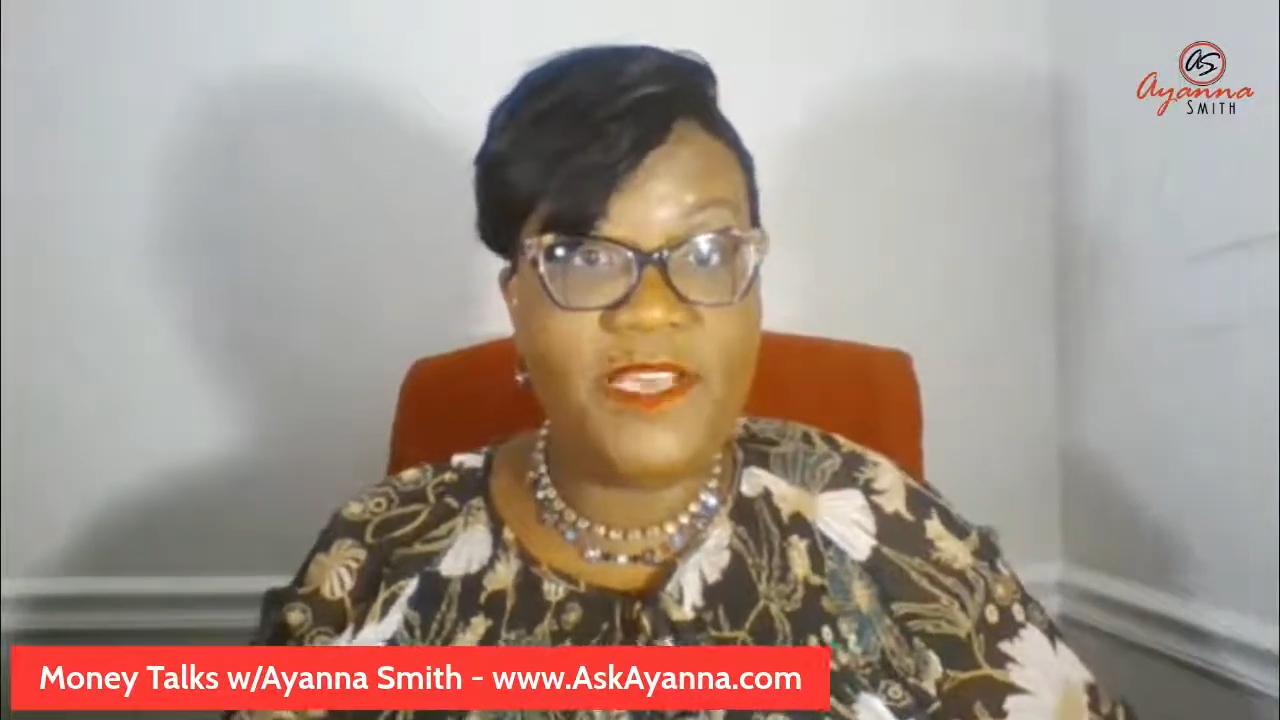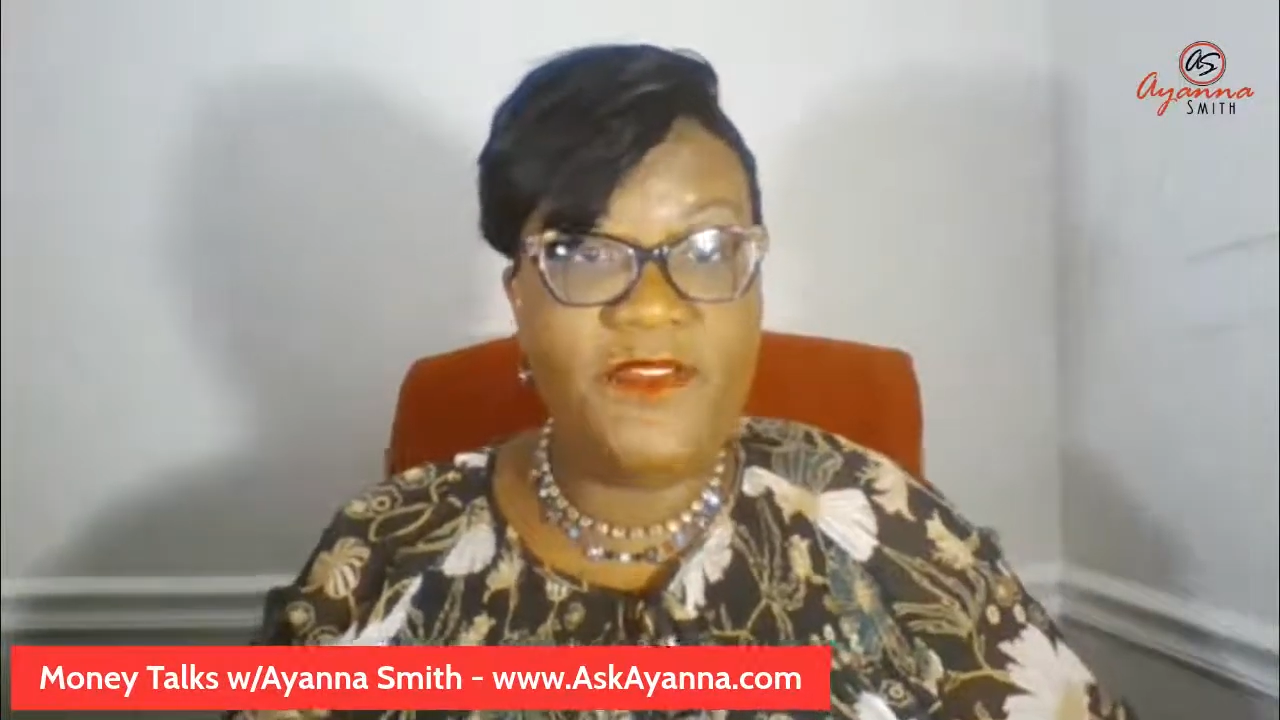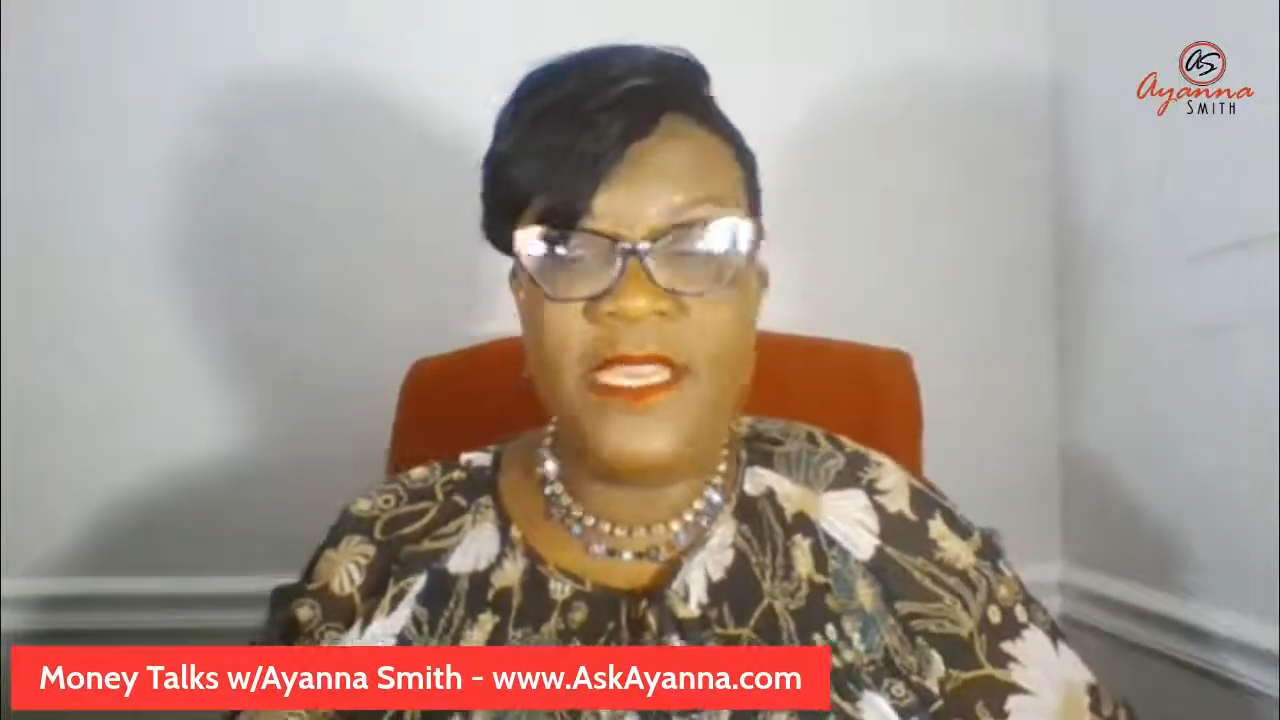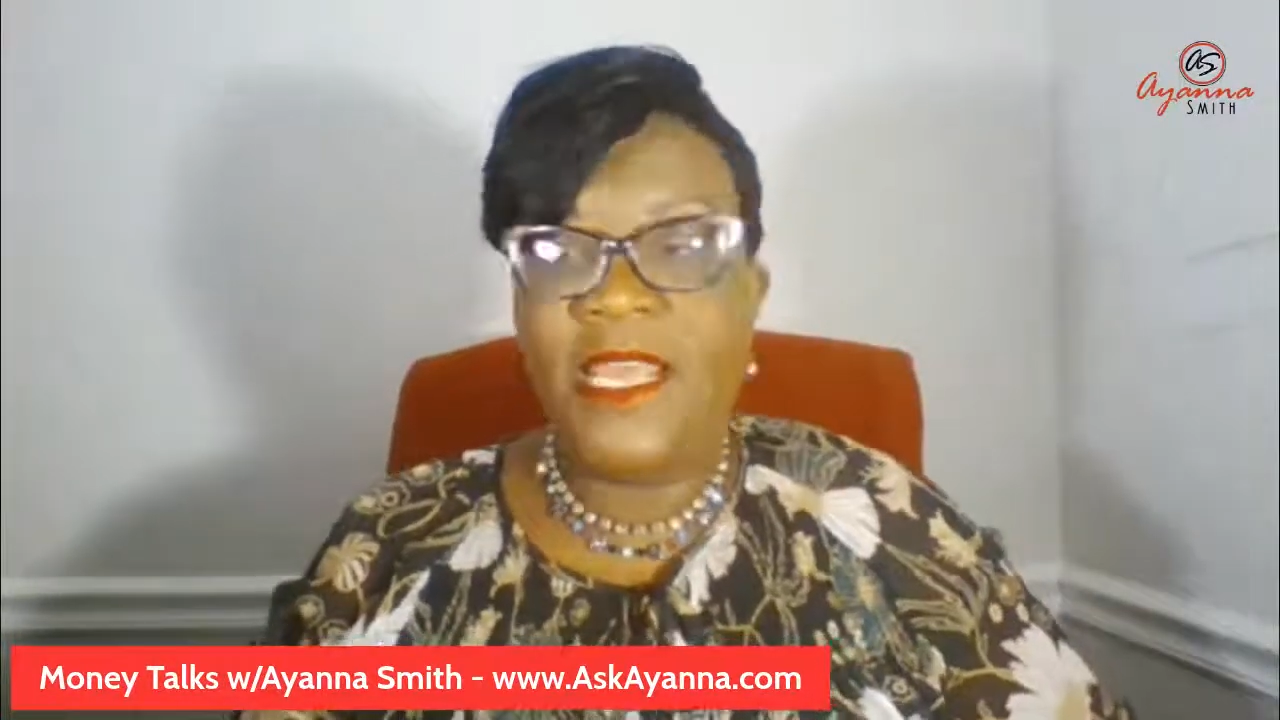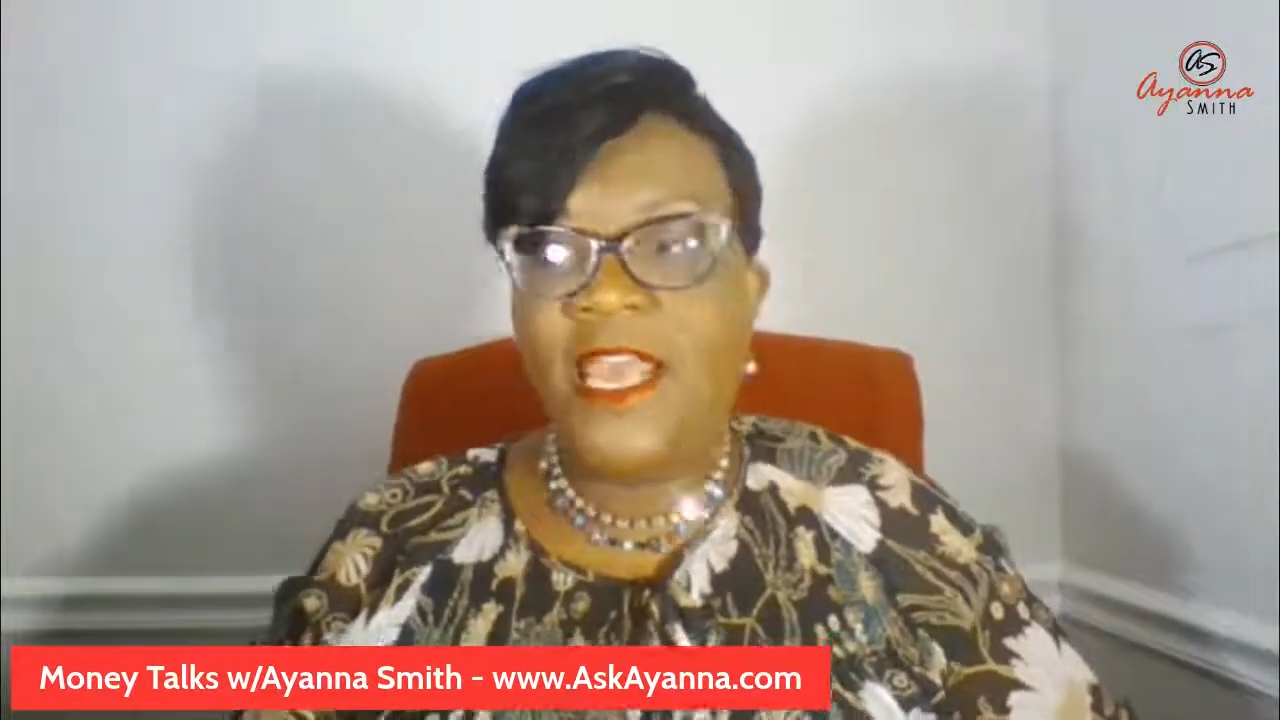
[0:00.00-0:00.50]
of it.